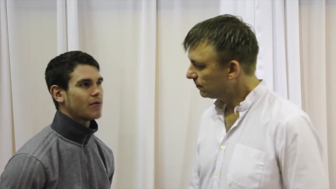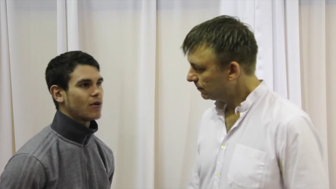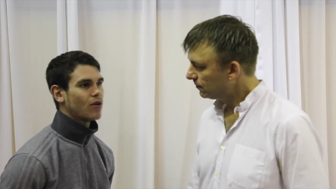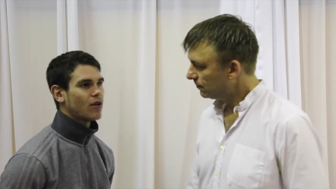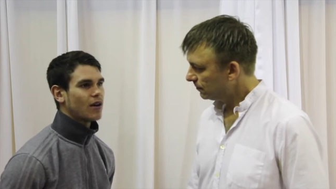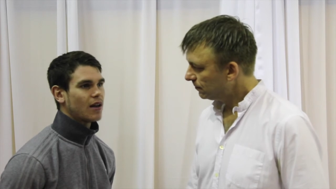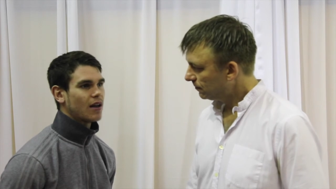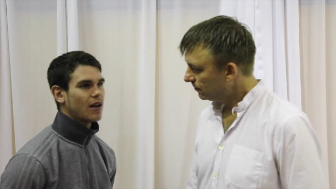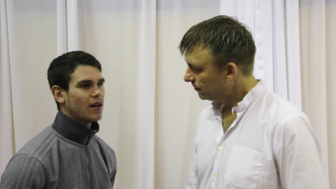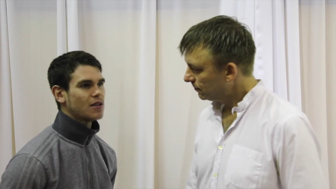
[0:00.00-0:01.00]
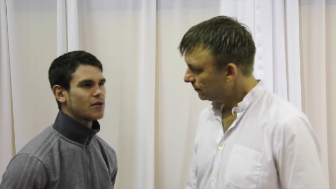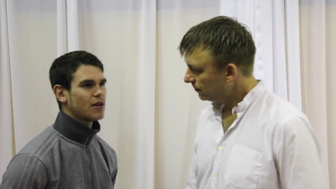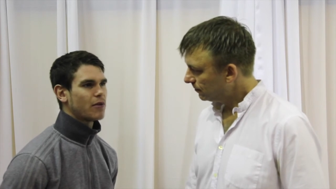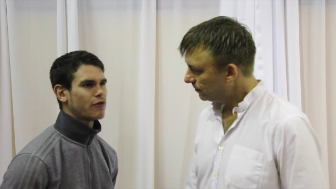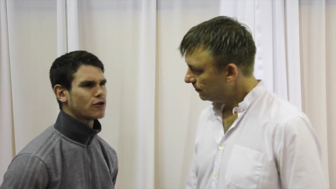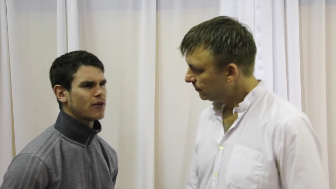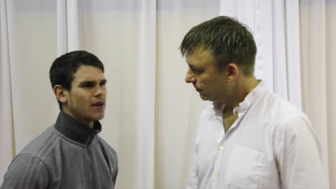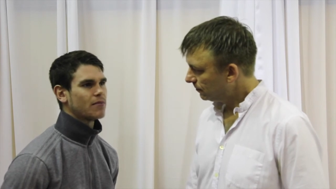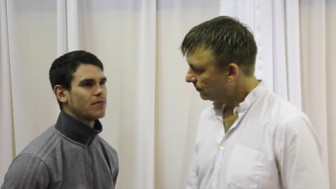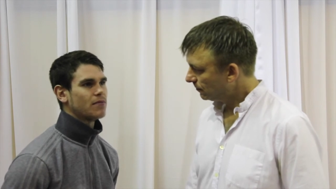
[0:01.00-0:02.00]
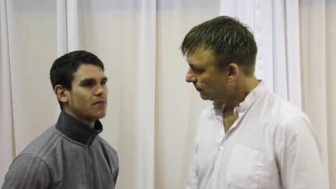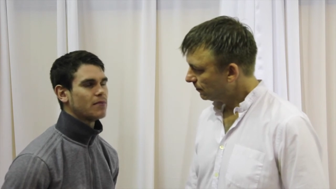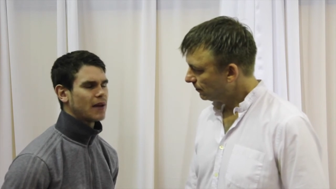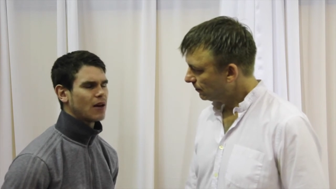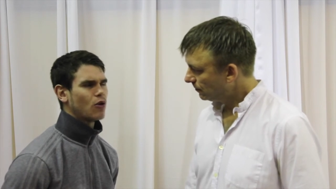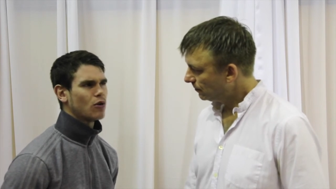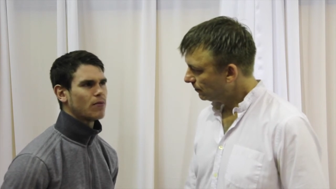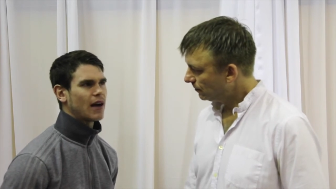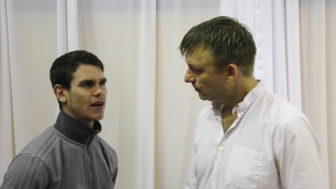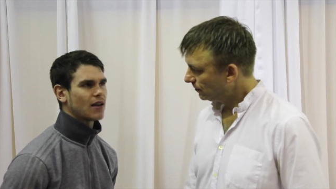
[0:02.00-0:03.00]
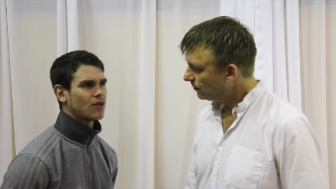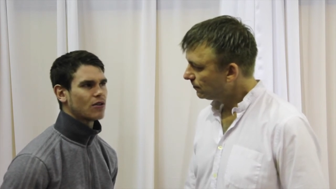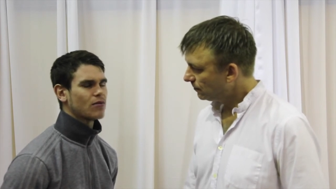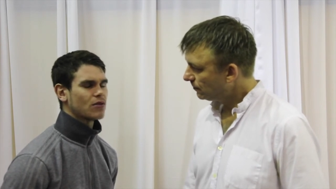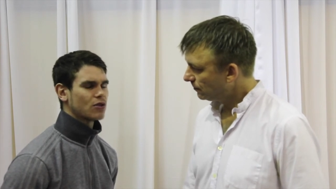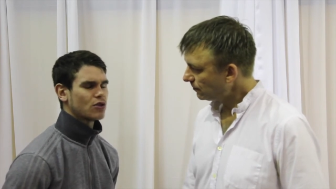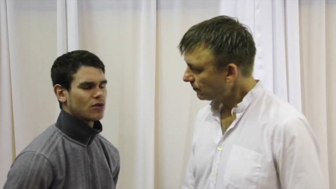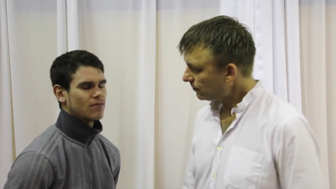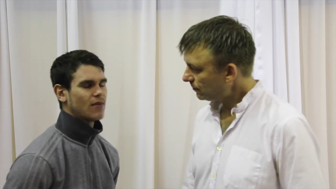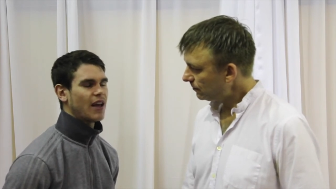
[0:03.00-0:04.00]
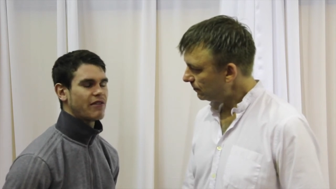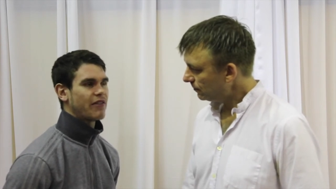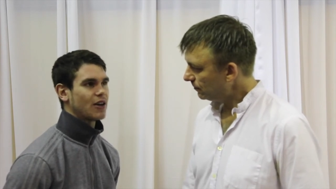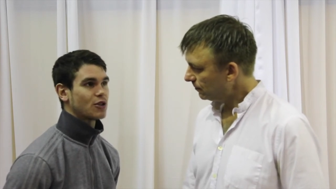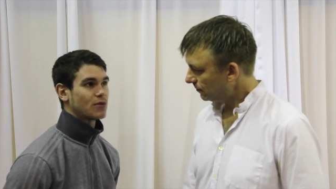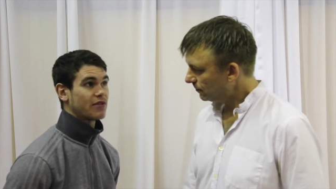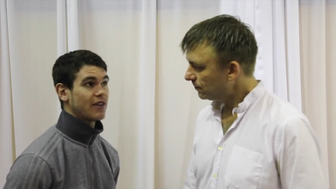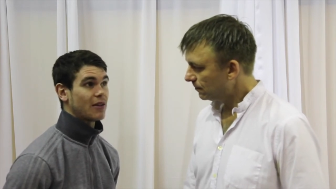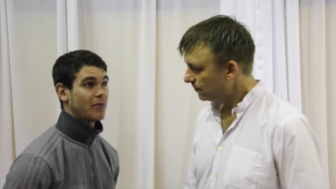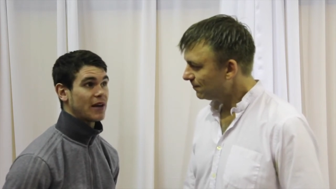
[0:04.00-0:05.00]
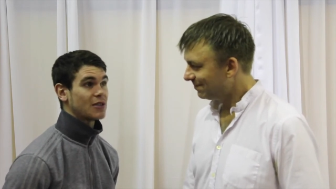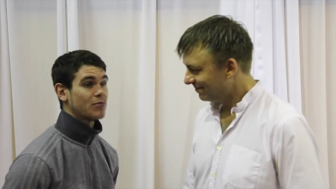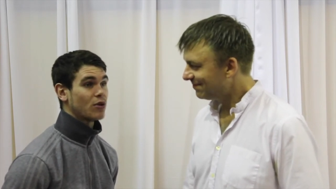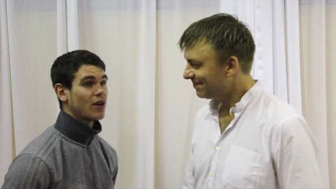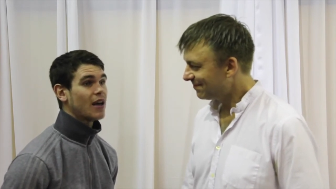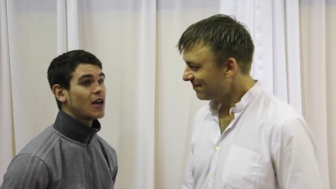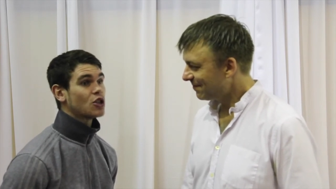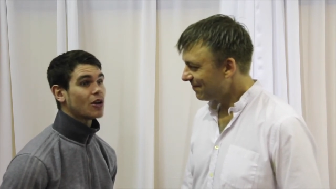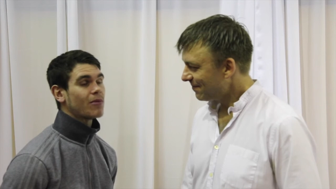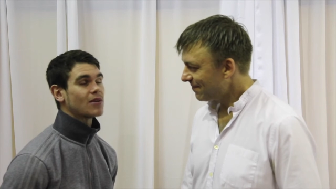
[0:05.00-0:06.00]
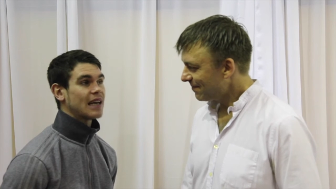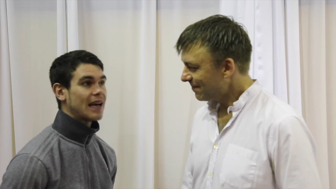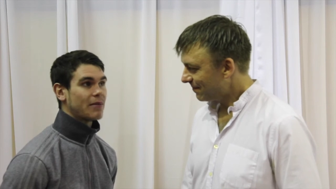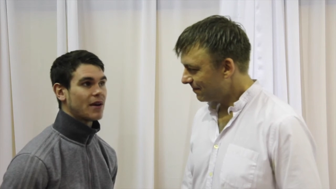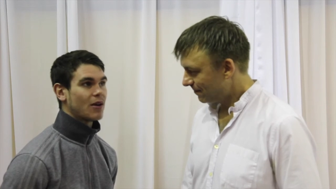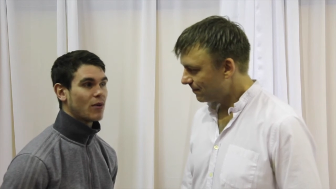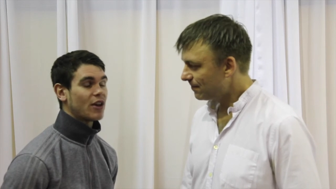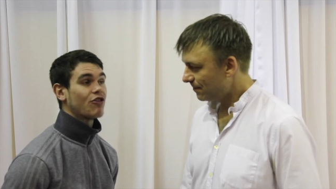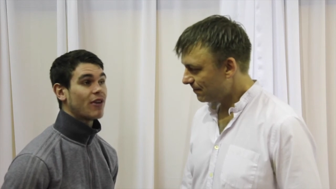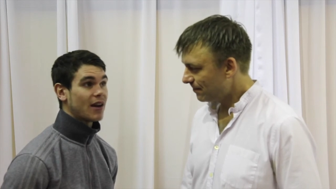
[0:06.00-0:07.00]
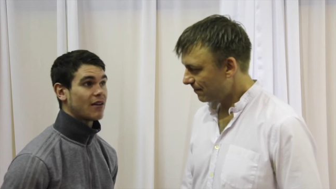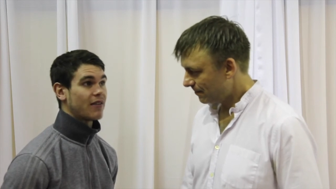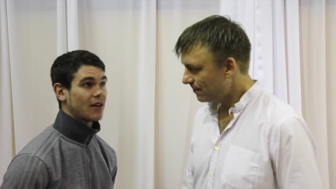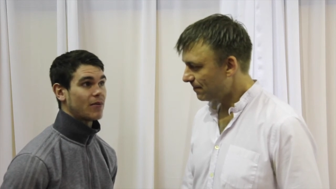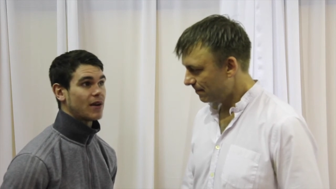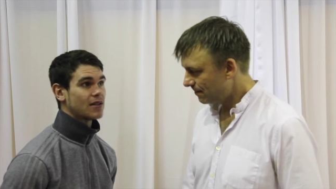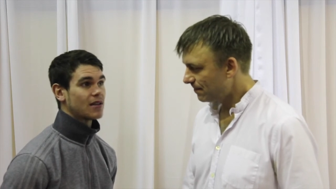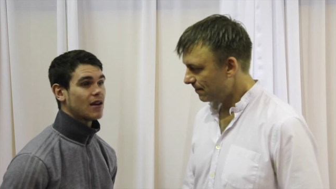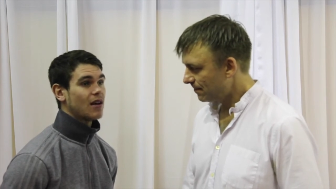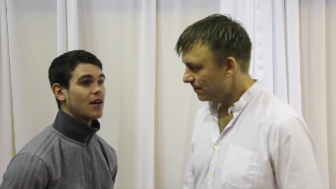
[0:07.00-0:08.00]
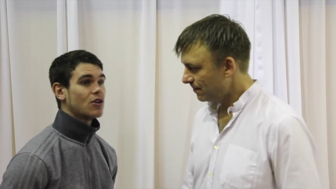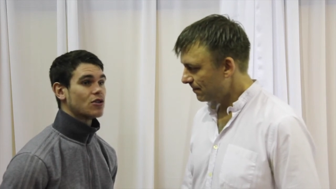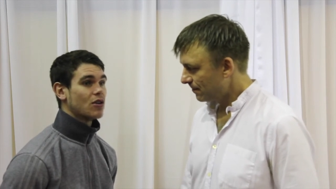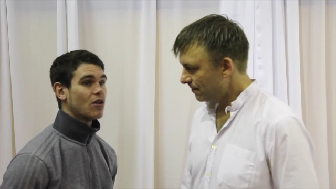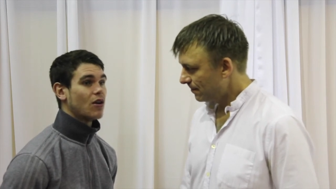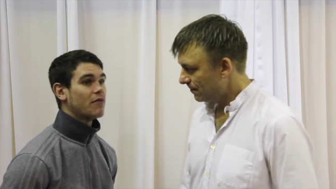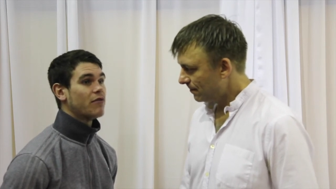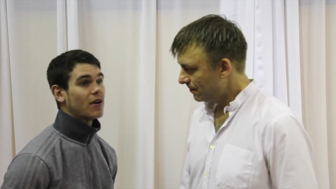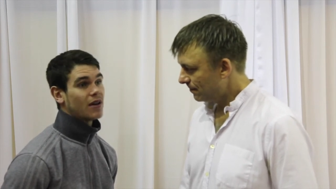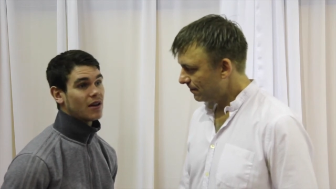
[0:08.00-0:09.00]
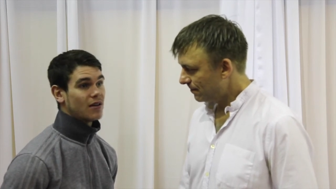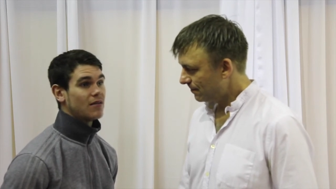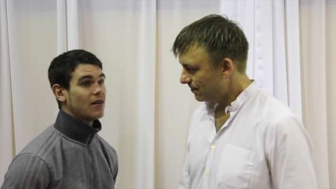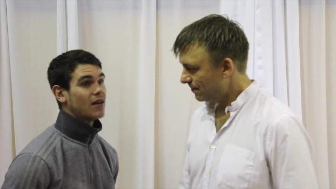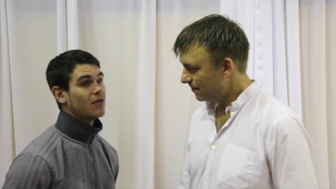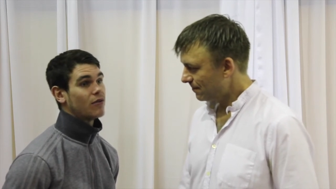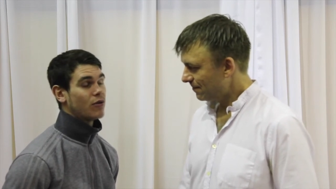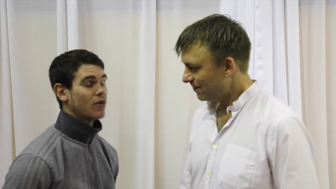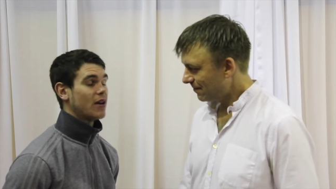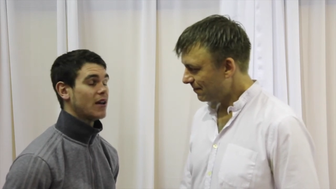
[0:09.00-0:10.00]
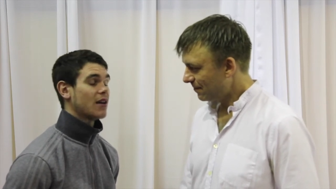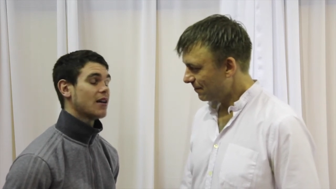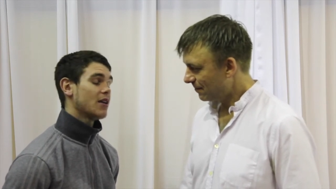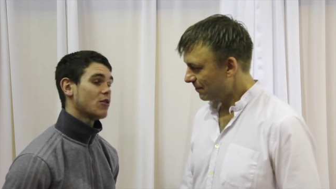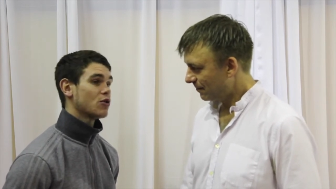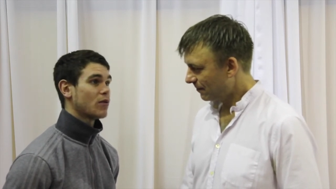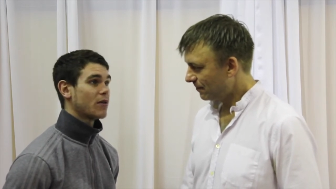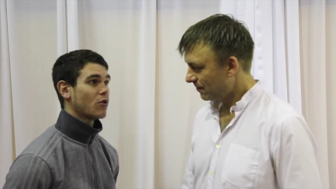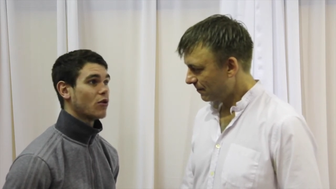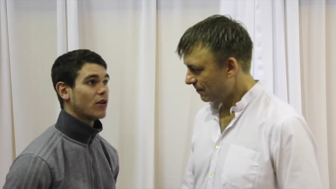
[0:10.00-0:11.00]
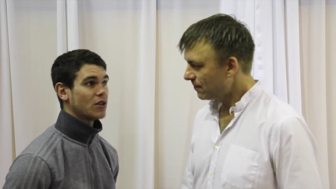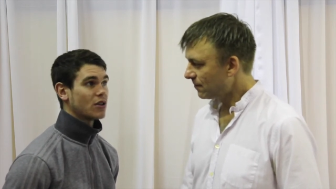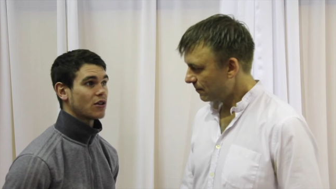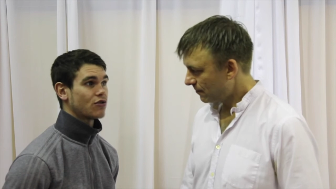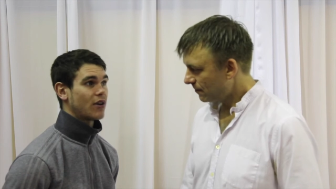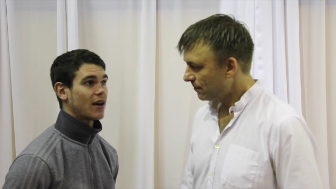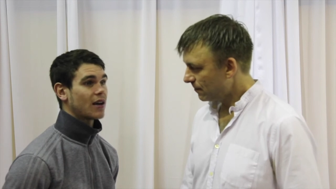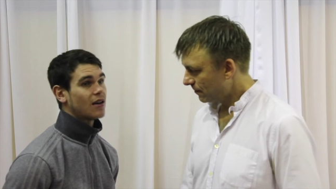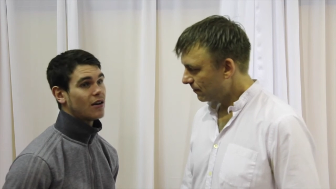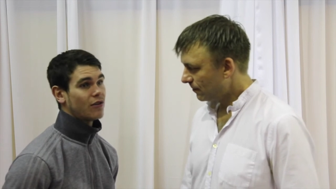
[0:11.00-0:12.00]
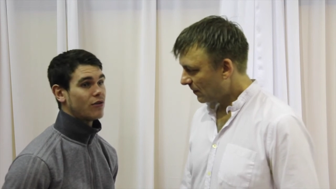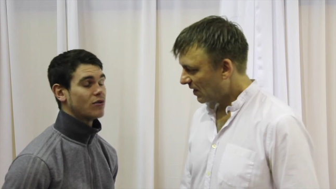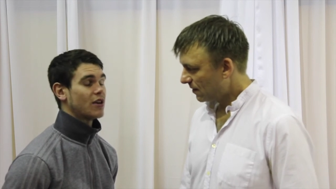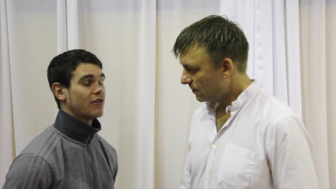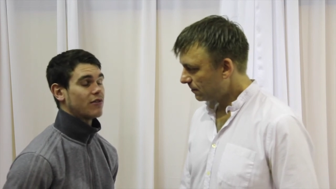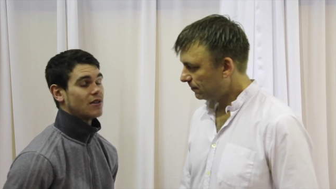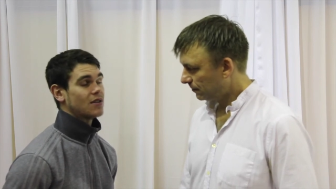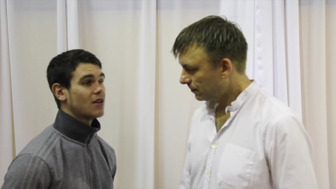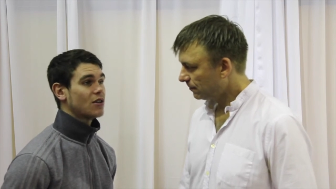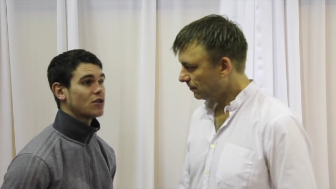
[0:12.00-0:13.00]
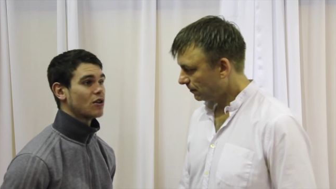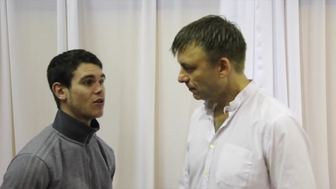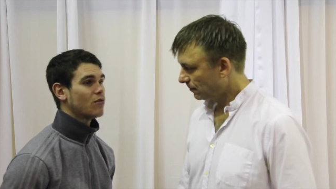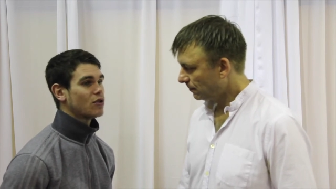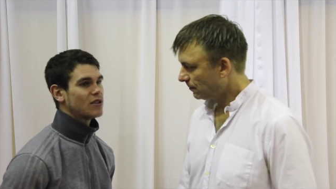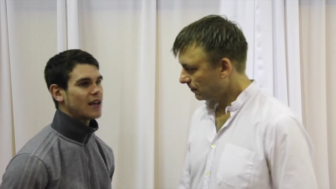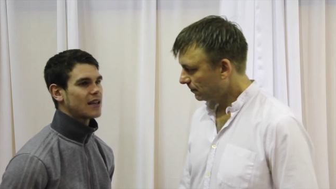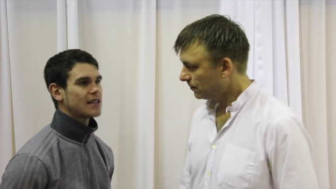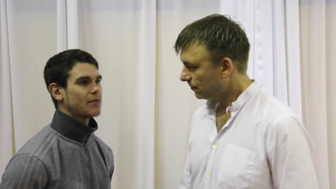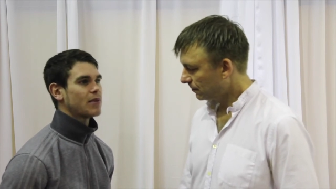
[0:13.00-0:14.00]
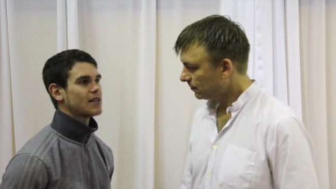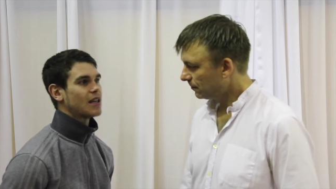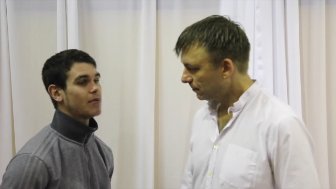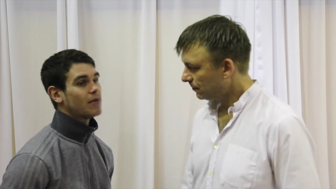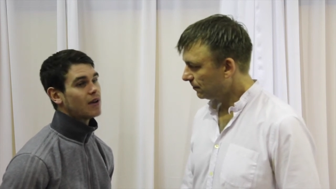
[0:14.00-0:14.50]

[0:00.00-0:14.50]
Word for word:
Speaker 1: You know, it, it is a little bit frustrating being held back. You know, because every fighter just wants to fight the best, but it's all about timing when you're ready to fight the best. So I'm following through Neil. He knows where I'm going. He's got the track through Jeffries. So we're just taking it step by step,